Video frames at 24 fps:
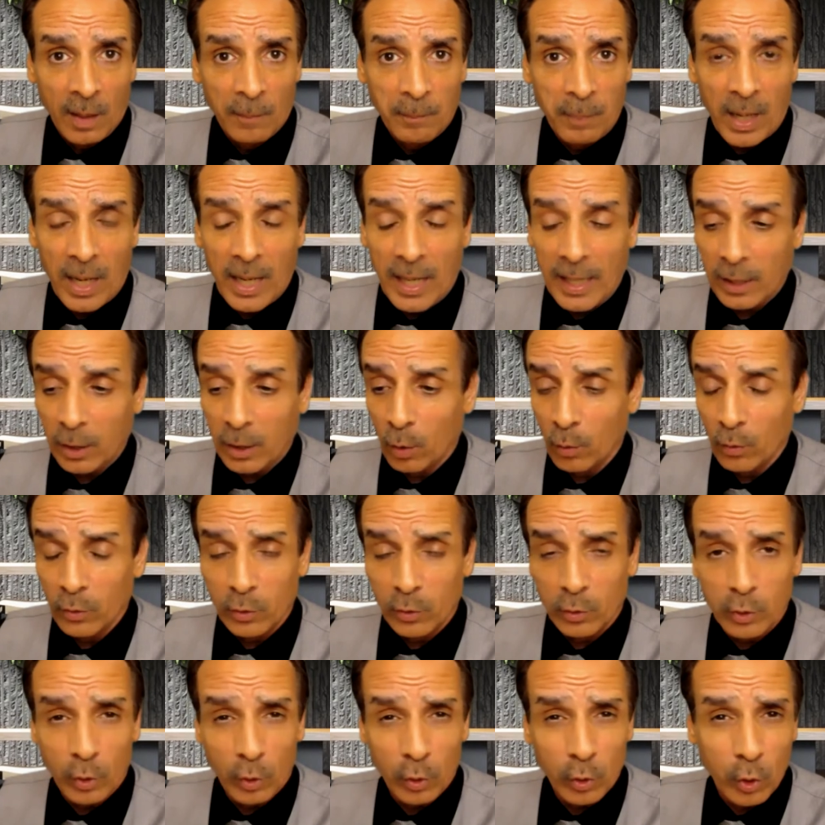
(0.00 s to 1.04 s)
by going
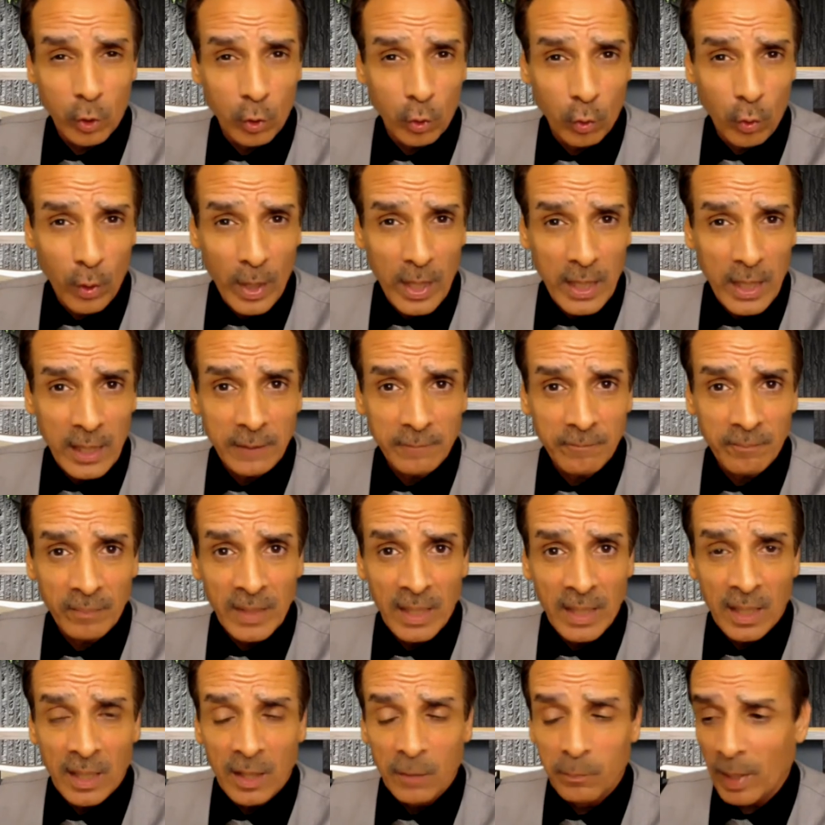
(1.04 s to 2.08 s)
through your credit,
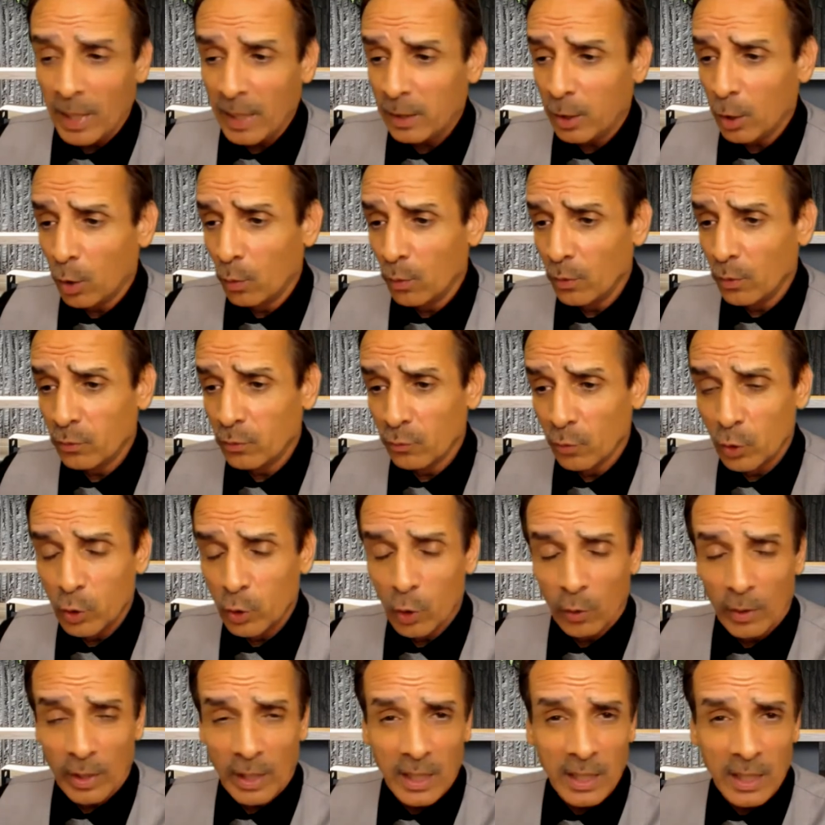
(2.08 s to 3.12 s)
by going through
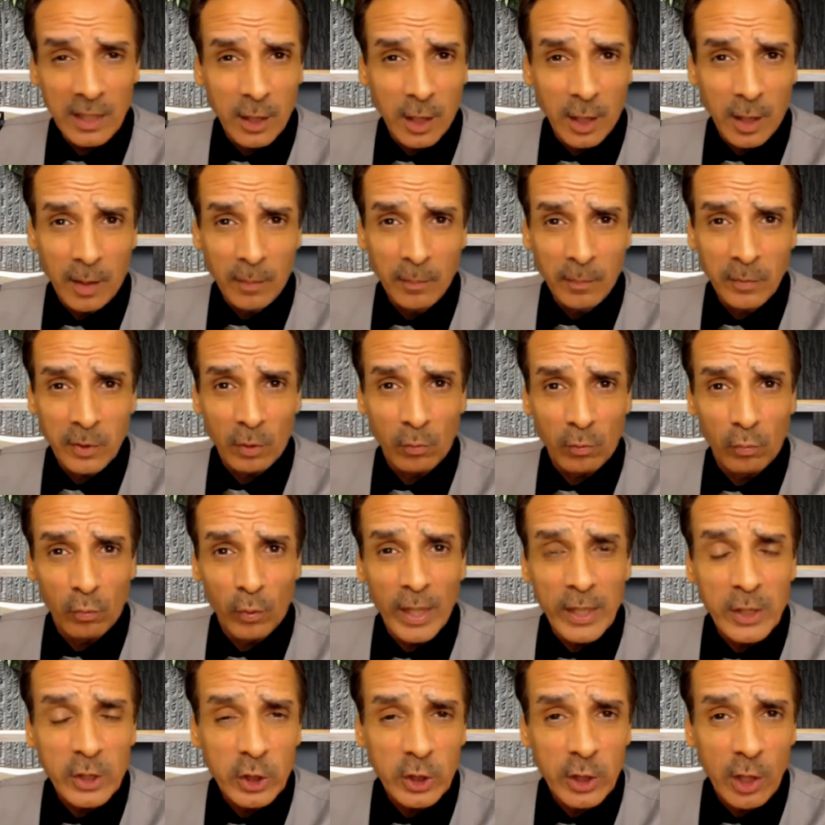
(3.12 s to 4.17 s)
your income, the
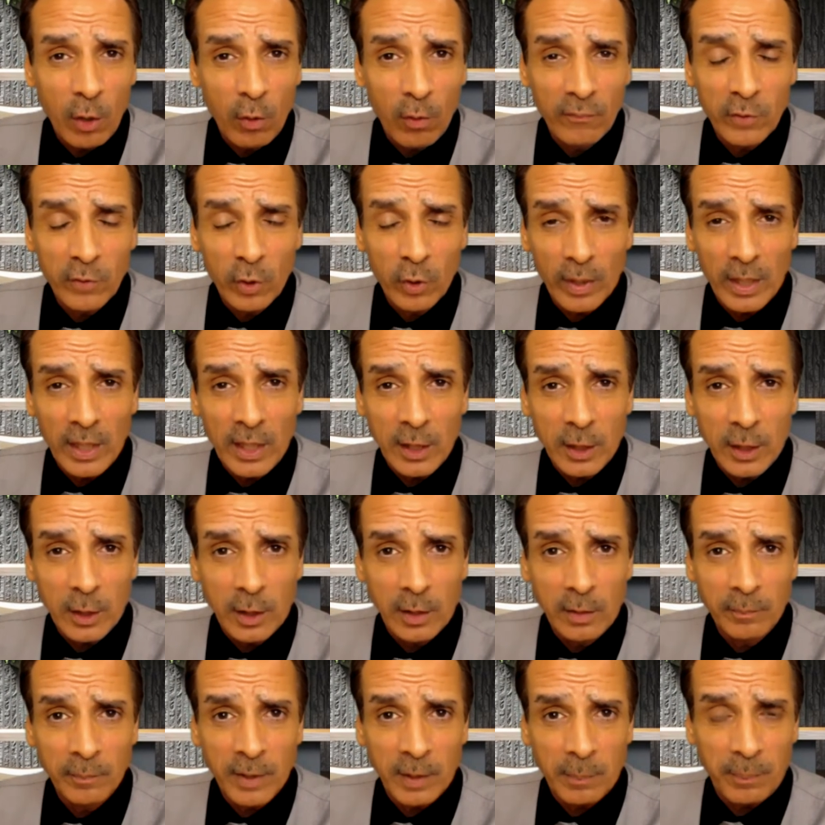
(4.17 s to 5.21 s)
ratio of your
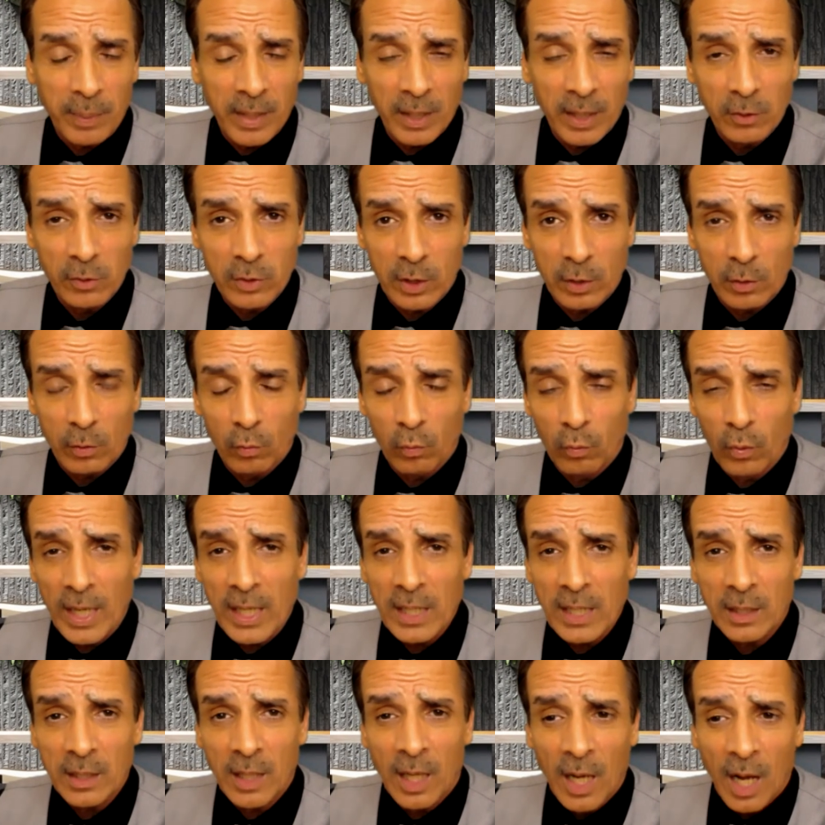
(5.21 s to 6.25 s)
income compared to the
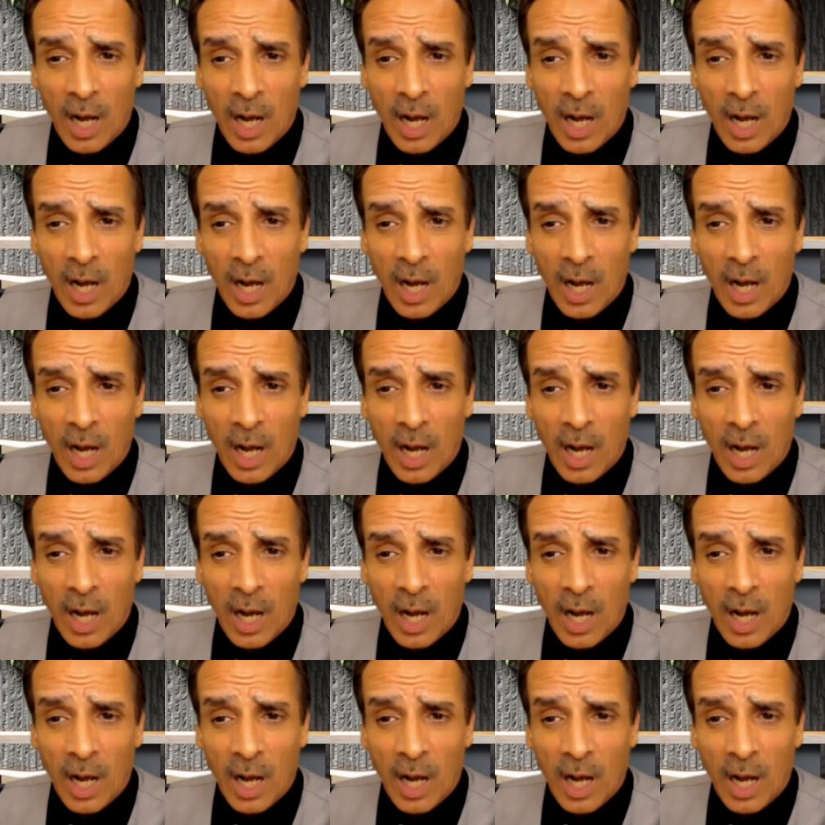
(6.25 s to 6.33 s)
rent,